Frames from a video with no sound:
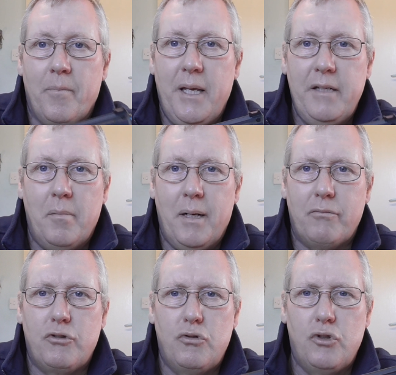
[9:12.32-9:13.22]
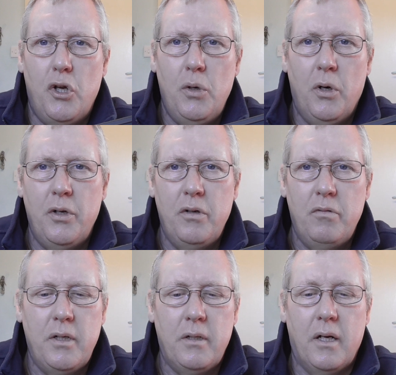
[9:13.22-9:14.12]
These are about
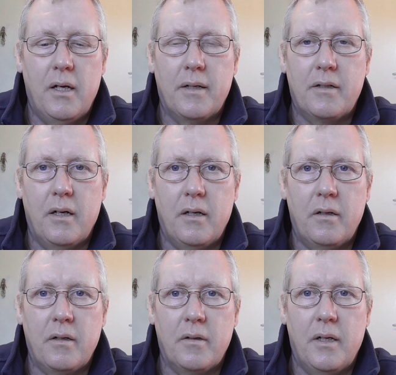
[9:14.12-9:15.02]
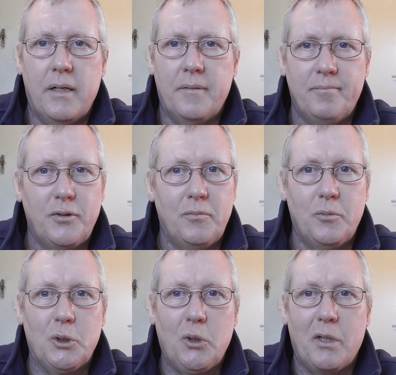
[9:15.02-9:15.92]
200. Carl
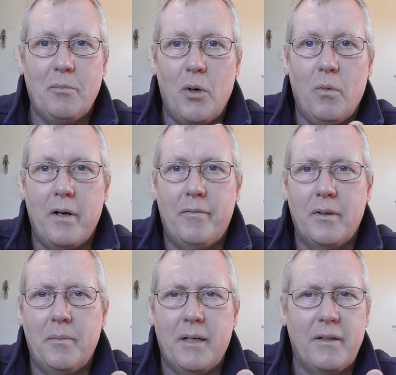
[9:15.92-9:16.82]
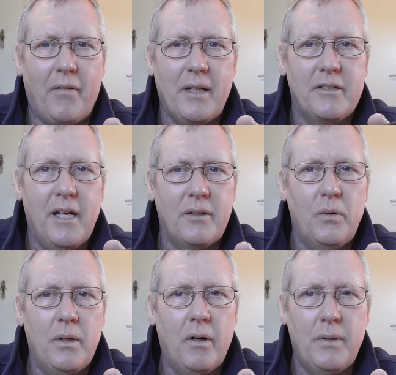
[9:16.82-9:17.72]
sold it to my wife for about, I think, 10
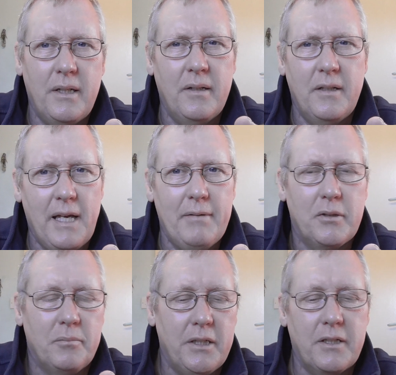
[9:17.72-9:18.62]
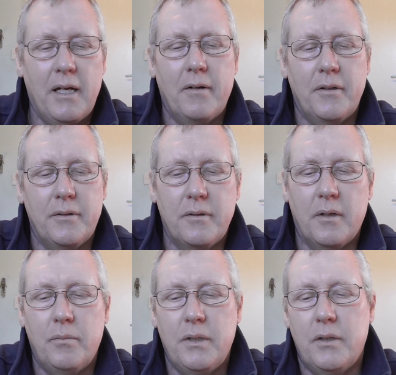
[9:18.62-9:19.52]
quid off. He gave us some discount because
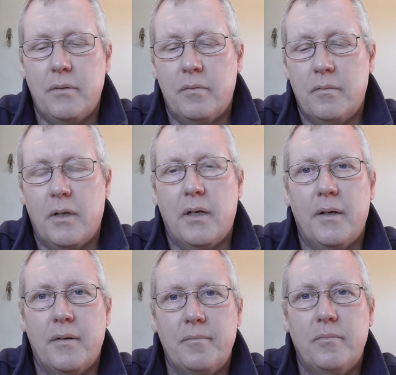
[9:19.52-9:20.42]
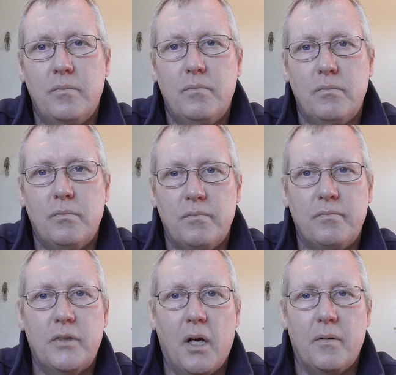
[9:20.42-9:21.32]
we do go
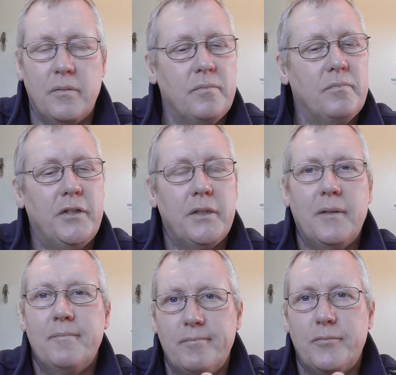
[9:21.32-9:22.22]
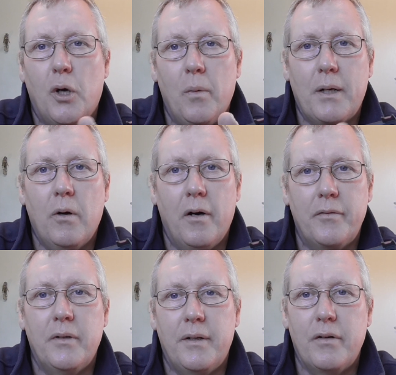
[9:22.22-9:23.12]
and visit Solway quite
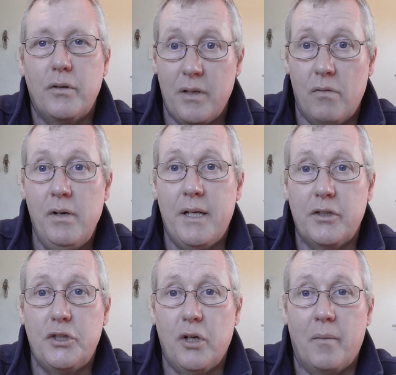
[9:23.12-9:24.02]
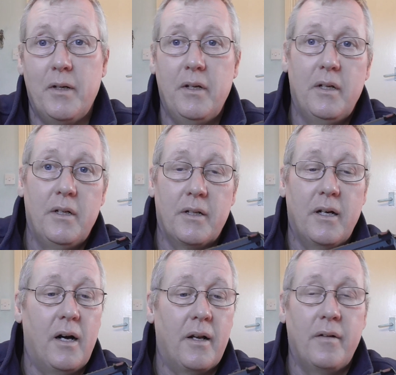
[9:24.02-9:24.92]
often, and they're a really good shop.
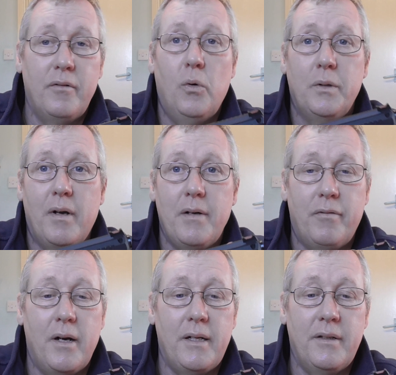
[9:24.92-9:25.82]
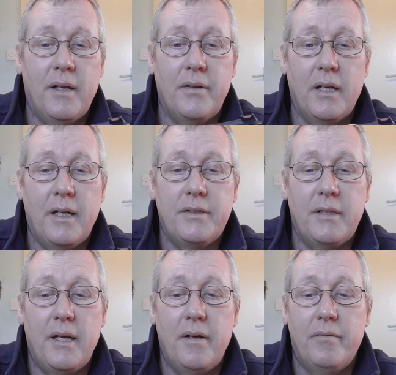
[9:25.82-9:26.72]
Carl always very friendly, and the lads
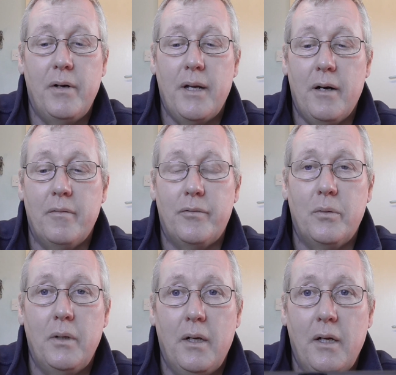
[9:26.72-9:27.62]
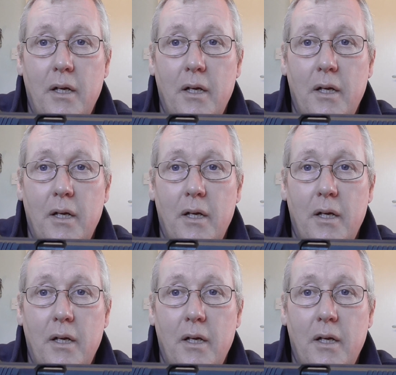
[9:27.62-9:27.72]
there very helpful.